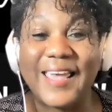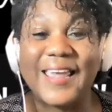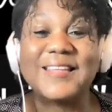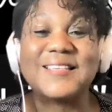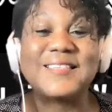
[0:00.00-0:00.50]

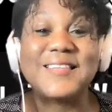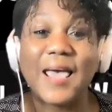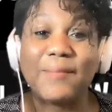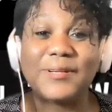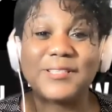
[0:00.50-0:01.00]
and
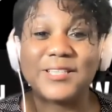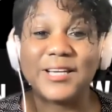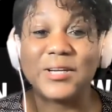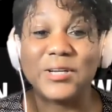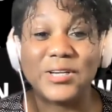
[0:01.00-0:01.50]

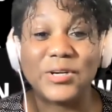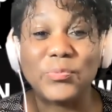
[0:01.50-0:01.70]
establishing